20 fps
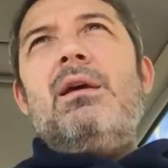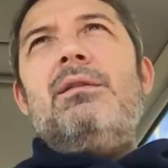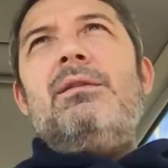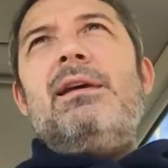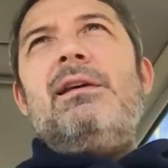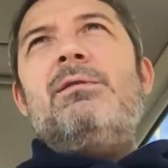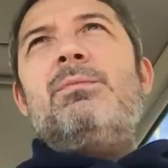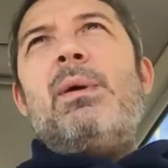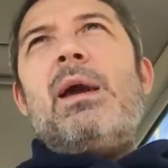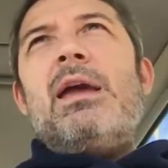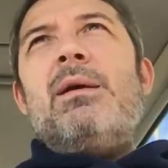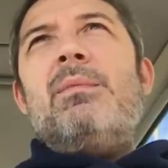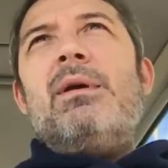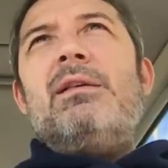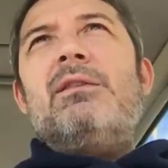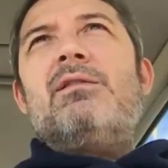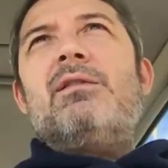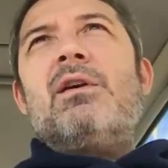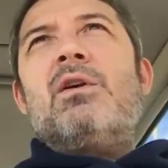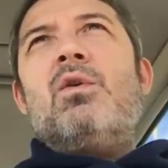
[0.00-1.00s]
These
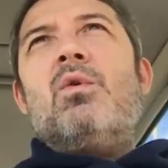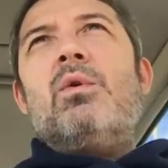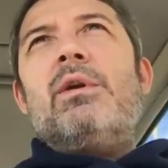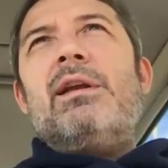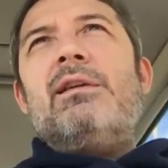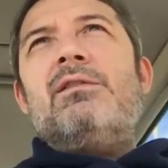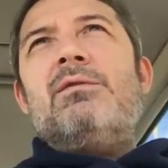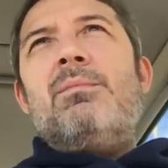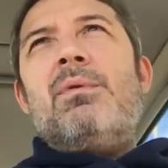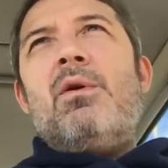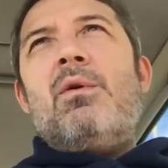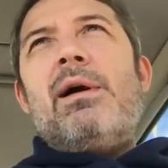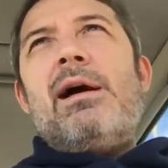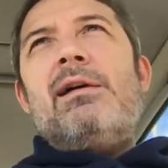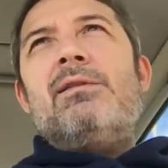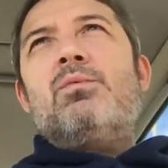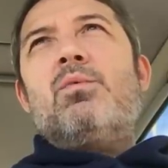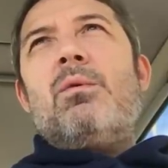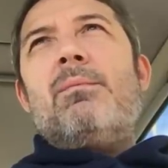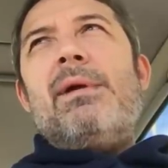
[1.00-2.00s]
payments, according to
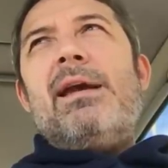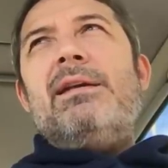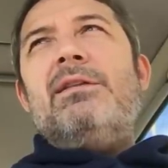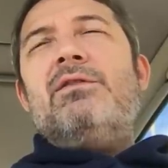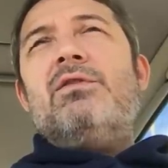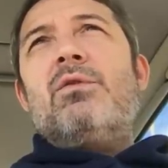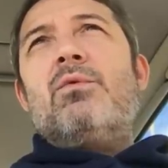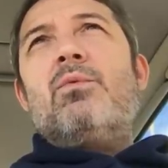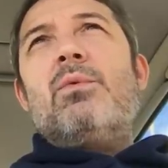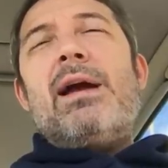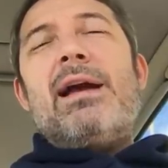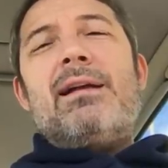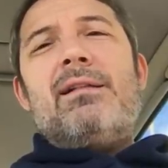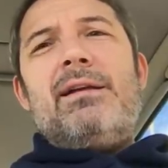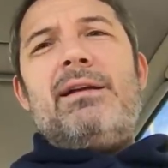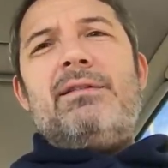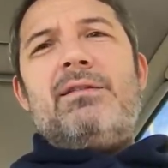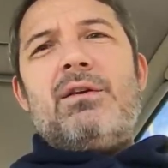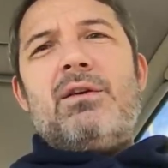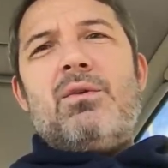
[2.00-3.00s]
Boaz, were made
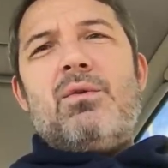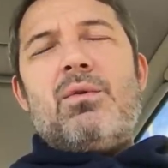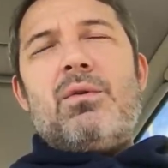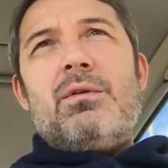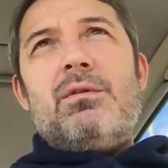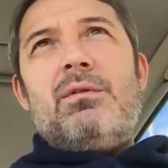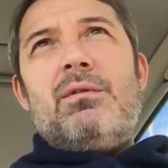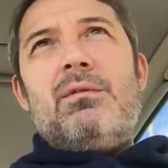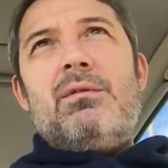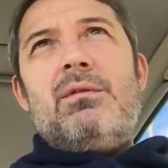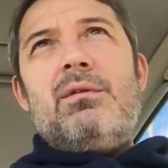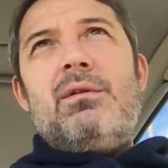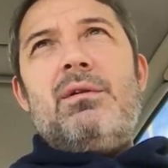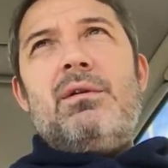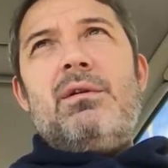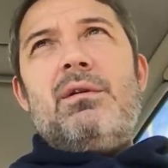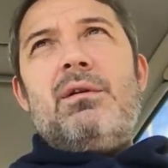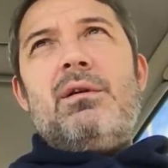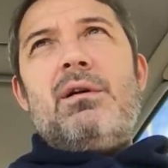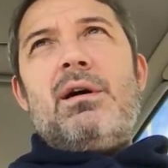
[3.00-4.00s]
directly to Gordon.
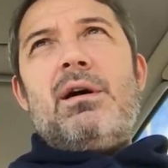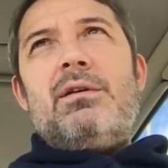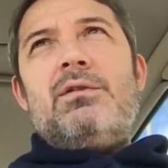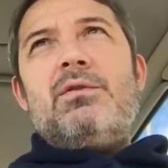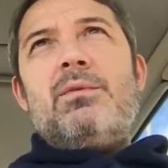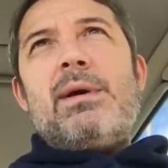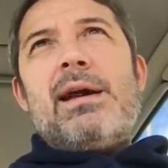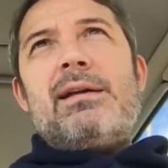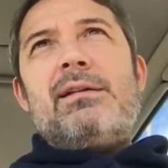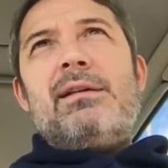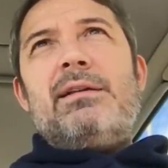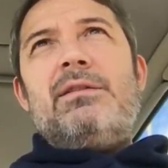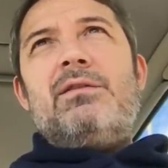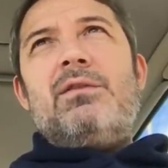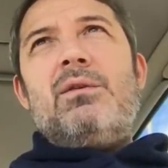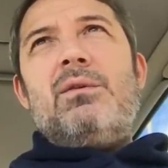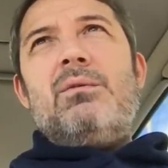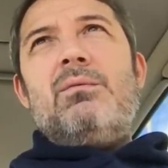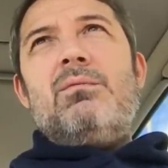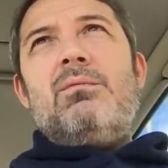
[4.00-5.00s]
Uh, directly
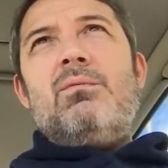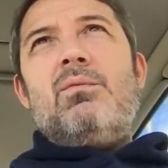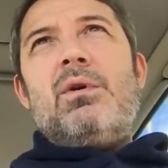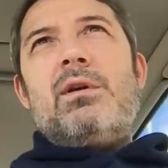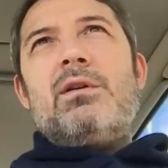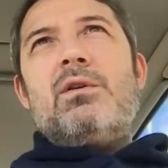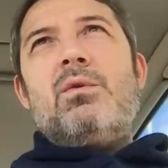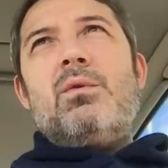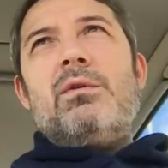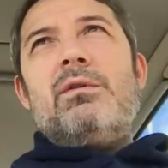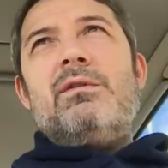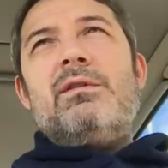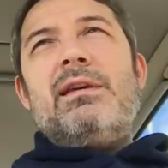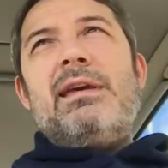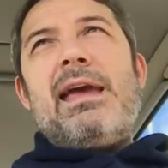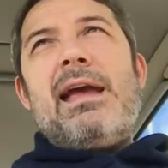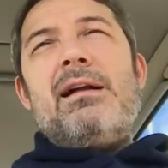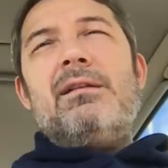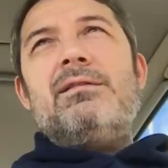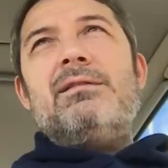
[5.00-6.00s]
to one of Gordon's
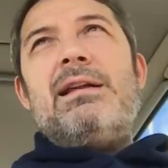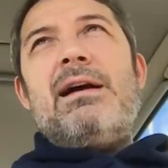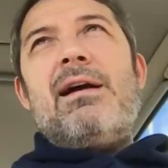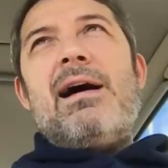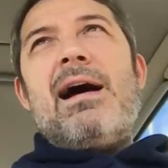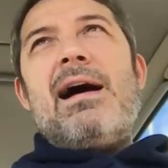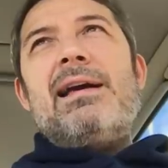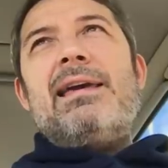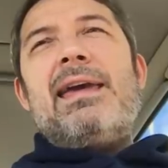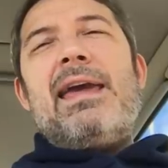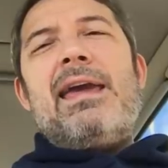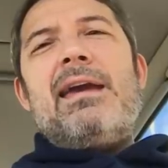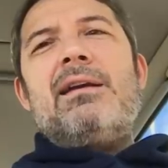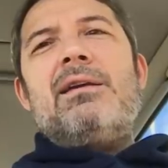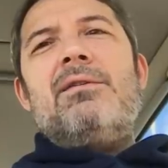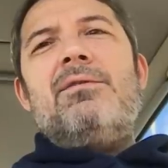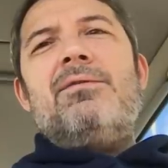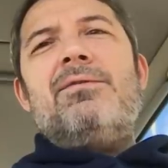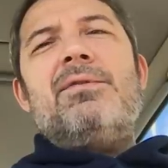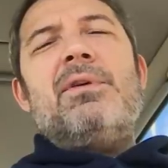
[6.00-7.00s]
accounts. Now, I can't
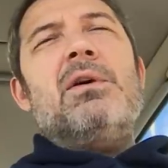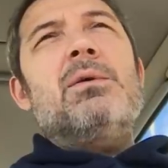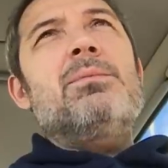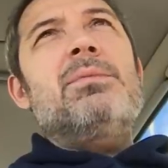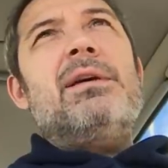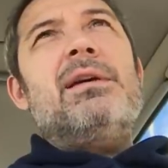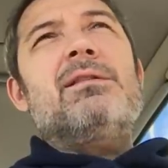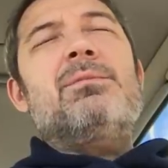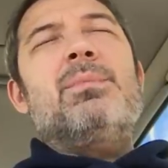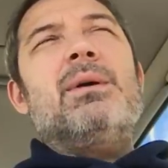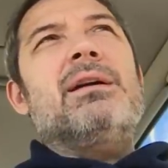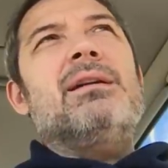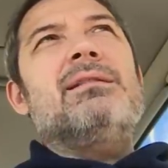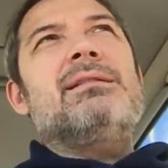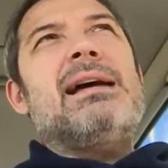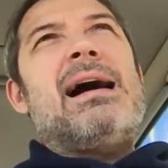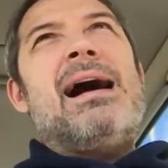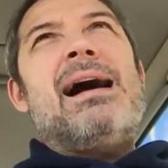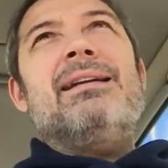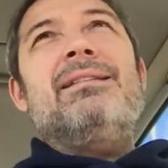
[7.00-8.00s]
confirm this
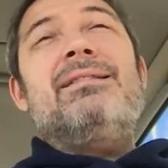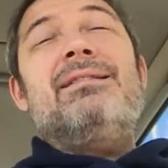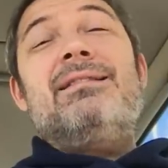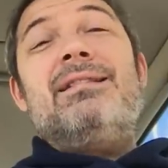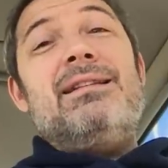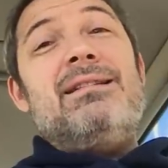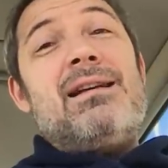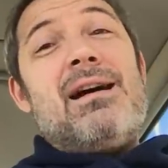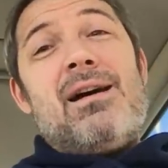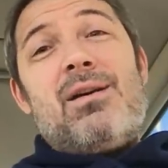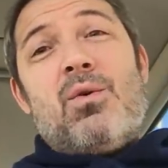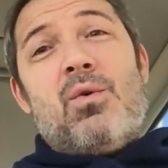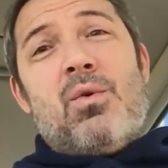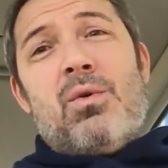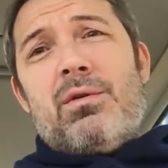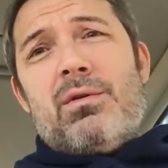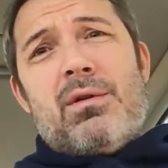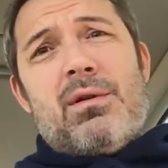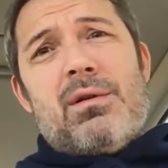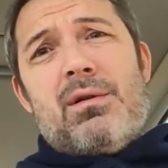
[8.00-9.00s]
because I did not
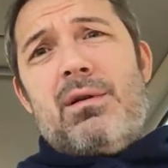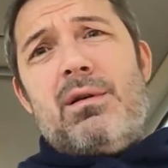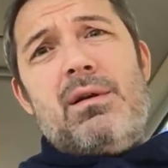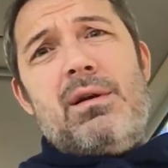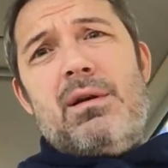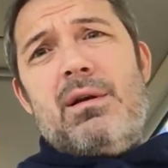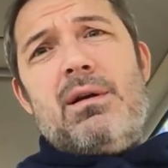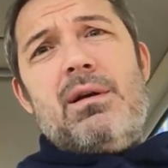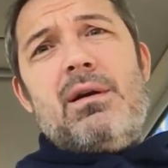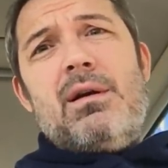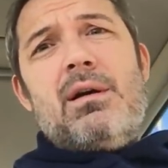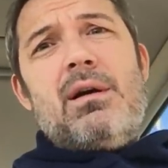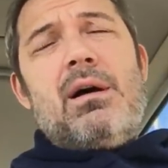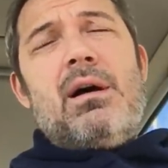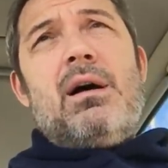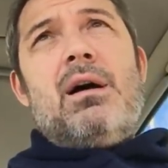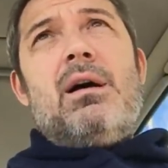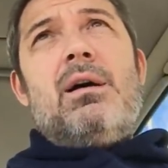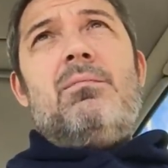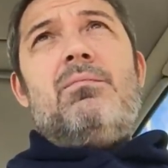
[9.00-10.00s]
order
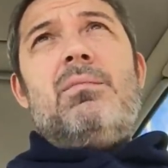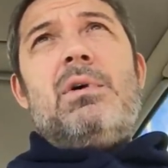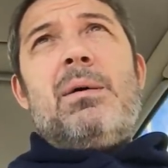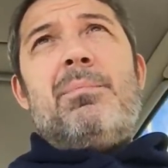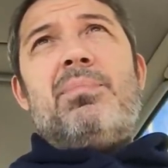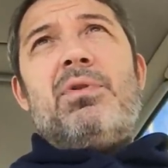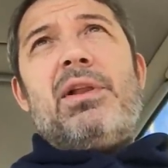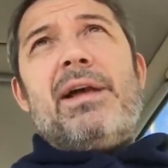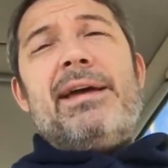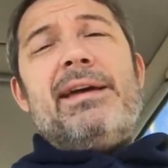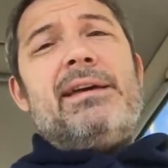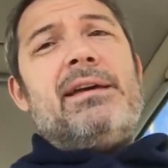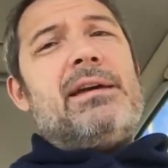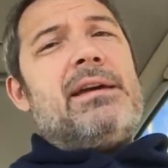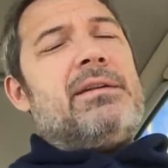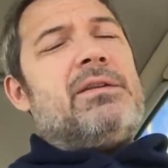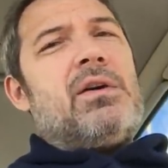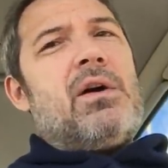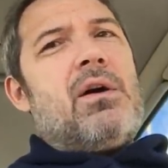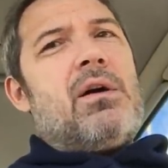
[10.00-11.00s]
um, a Plague
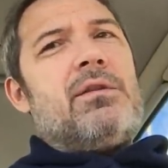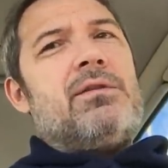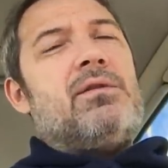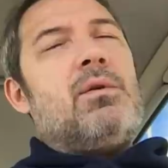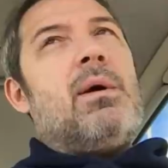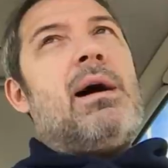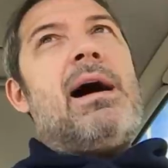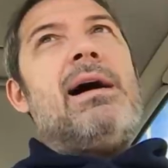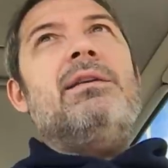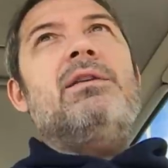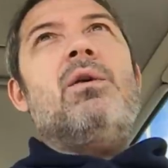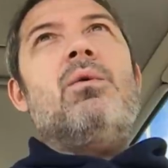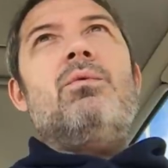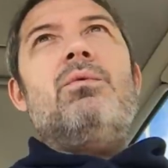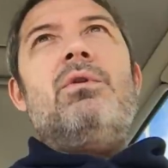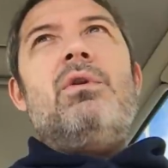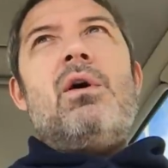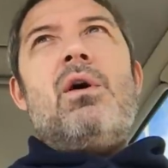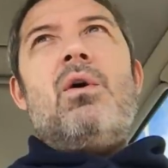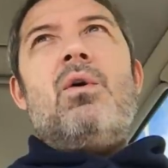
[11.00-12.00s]
guitar, so I
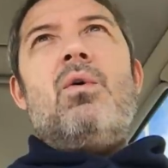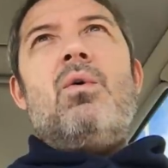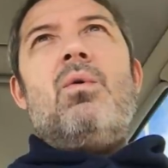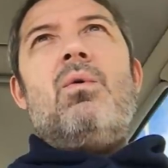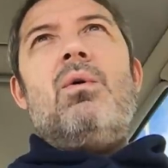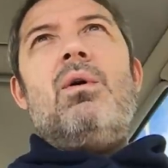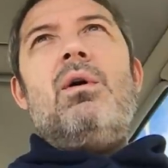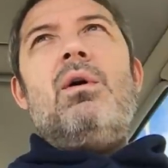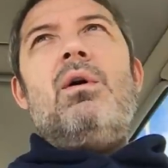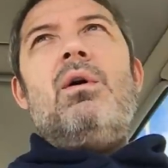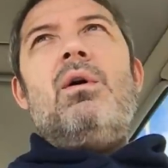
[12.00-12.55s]
don't know